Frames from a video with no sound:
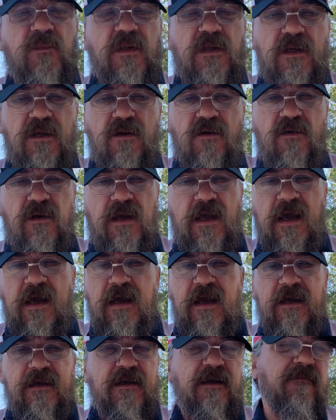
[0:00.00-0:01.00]
You know,
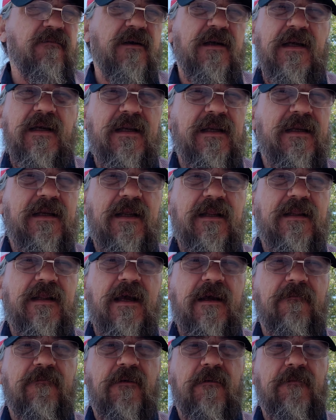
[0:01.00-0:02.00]
I never get
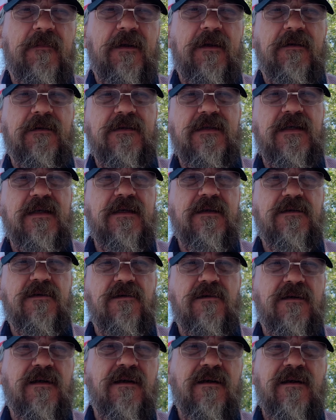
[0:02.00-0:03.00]
anything from Little
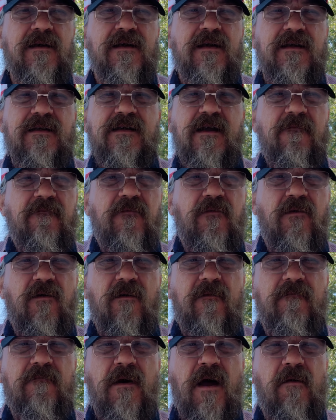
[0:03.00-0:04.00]
Caesars except
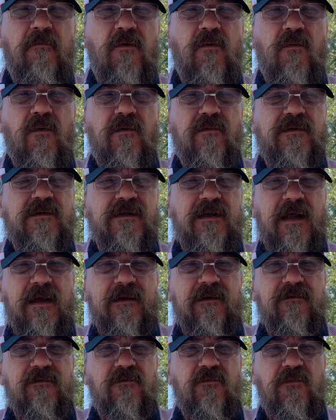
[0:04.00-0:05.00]
for Mama wants like
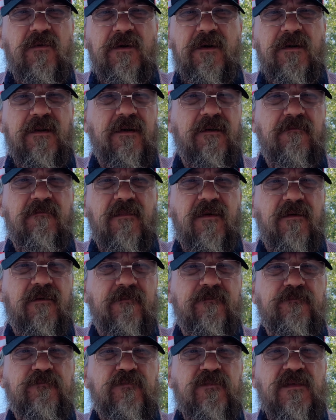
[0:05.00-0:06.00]
one of them
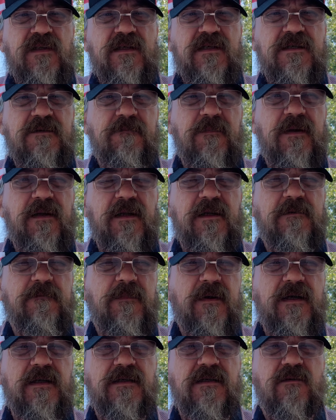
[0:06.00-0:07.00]
spinach
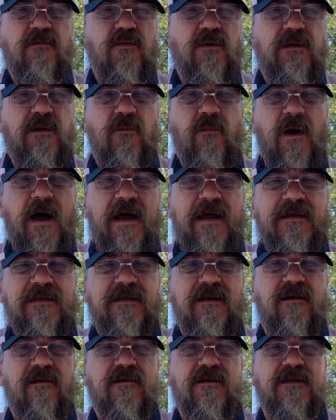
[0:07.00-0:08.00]
pizza with the white
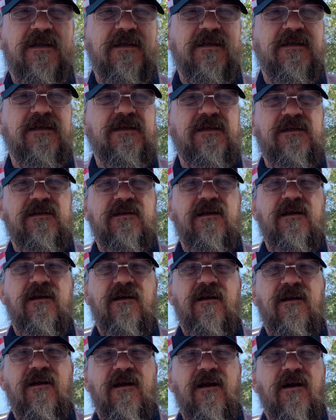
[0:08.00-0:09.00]
sauce because
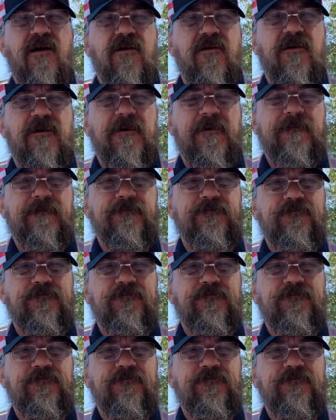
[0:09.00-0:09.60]
her